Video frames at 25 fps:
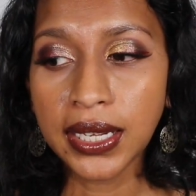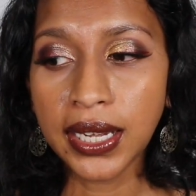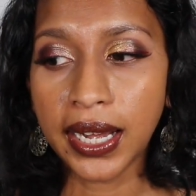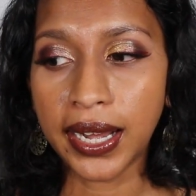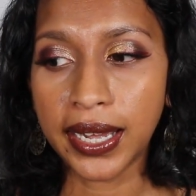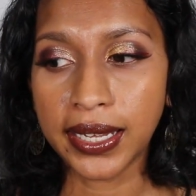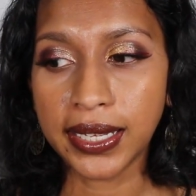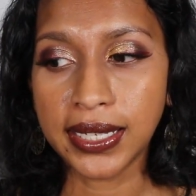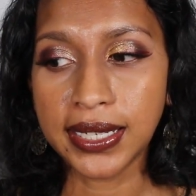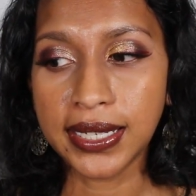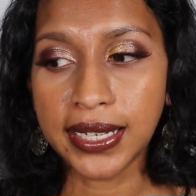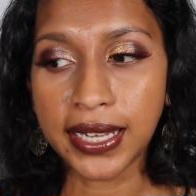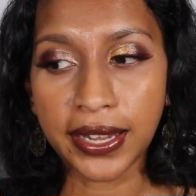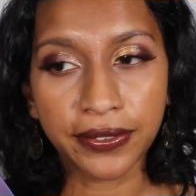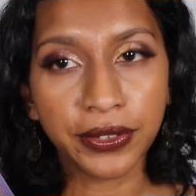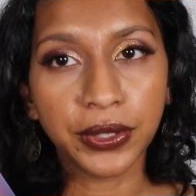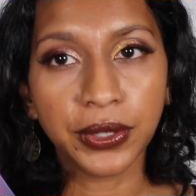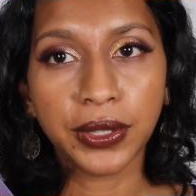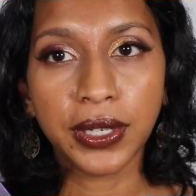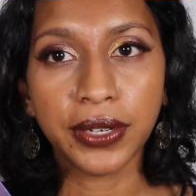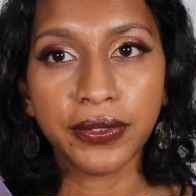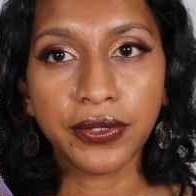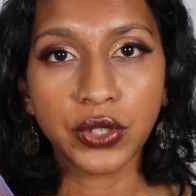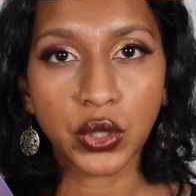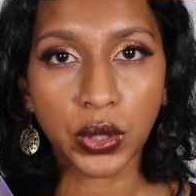I never
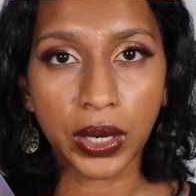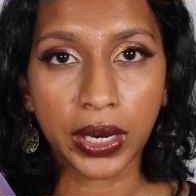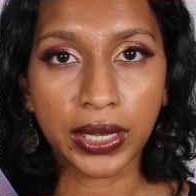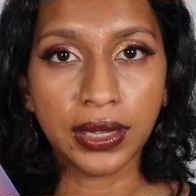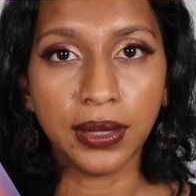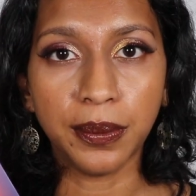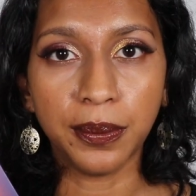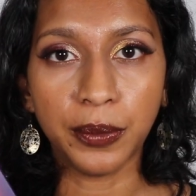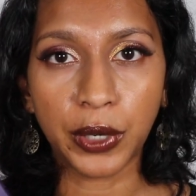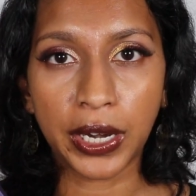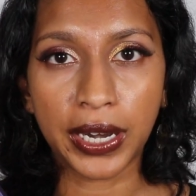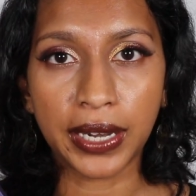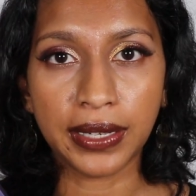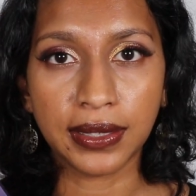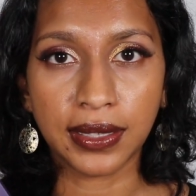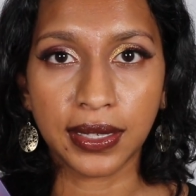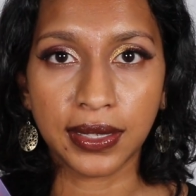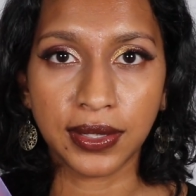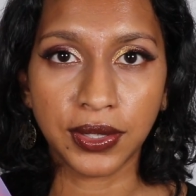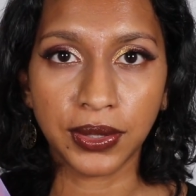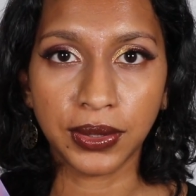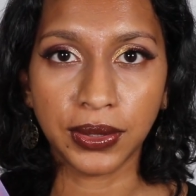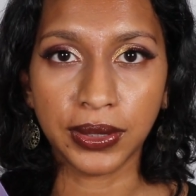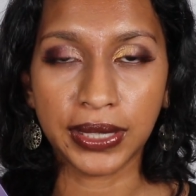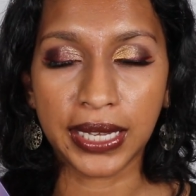have tried the brand
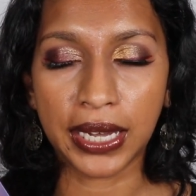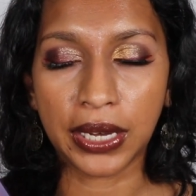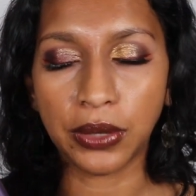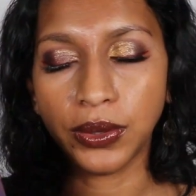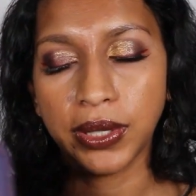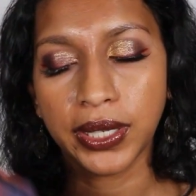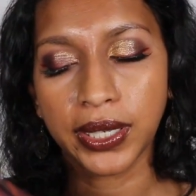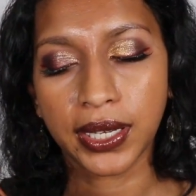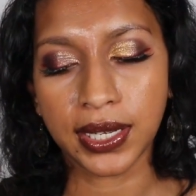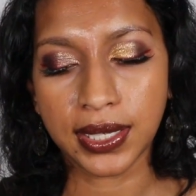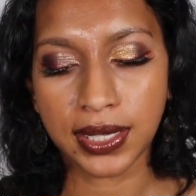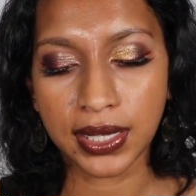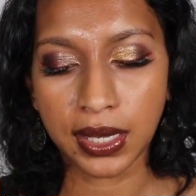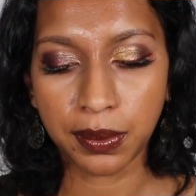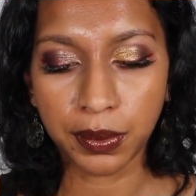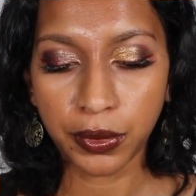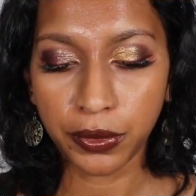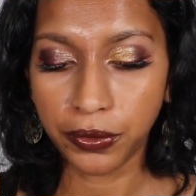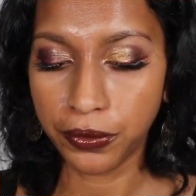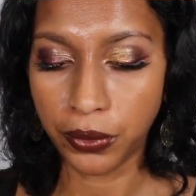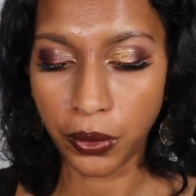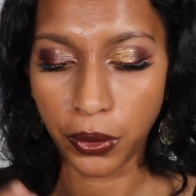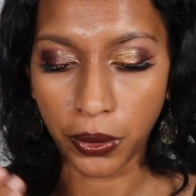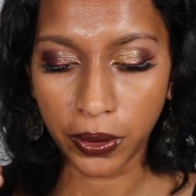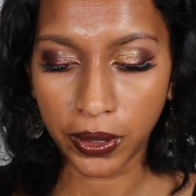until now, like I said
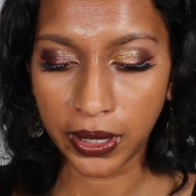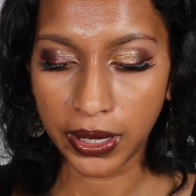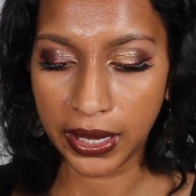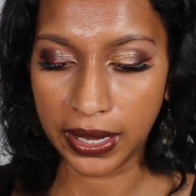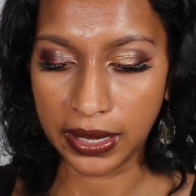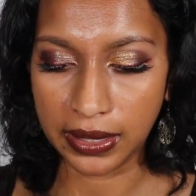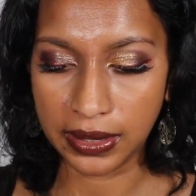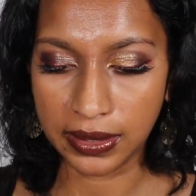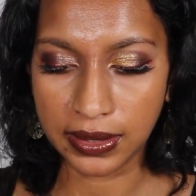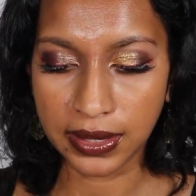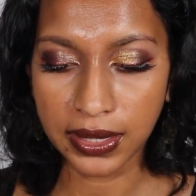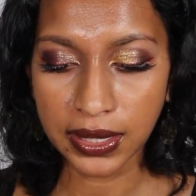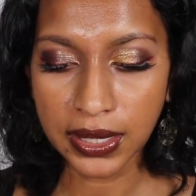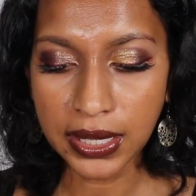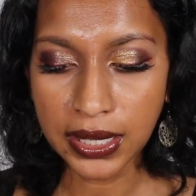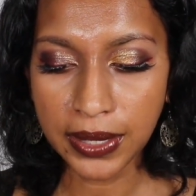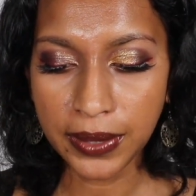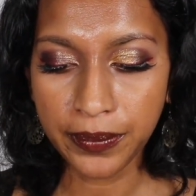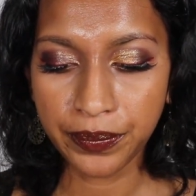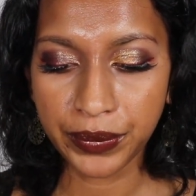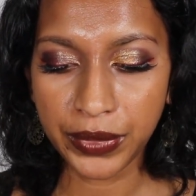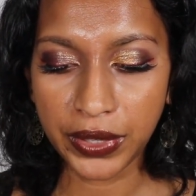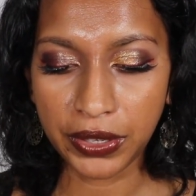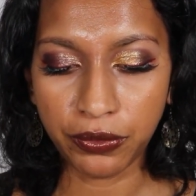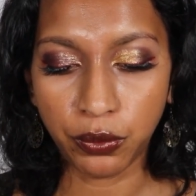before, and
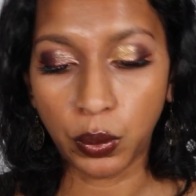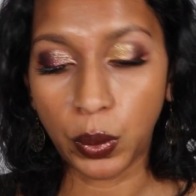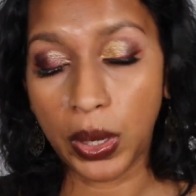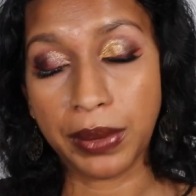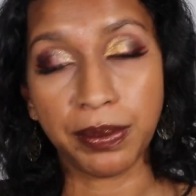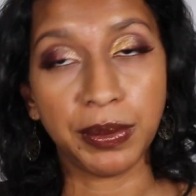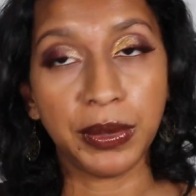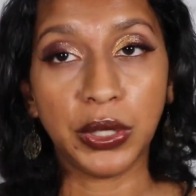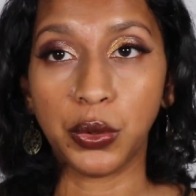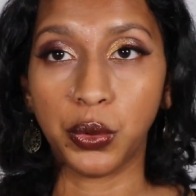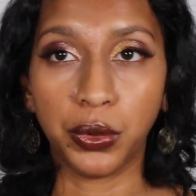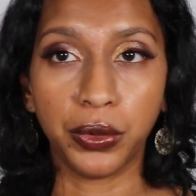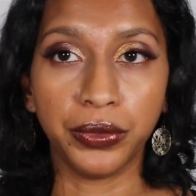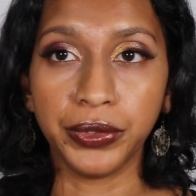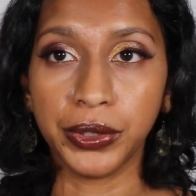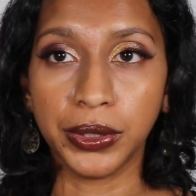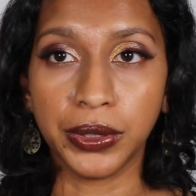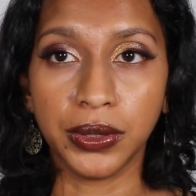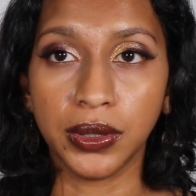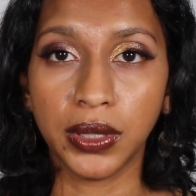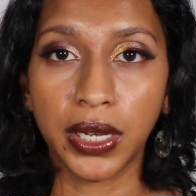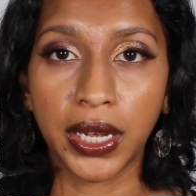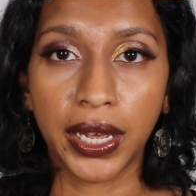they've won me over.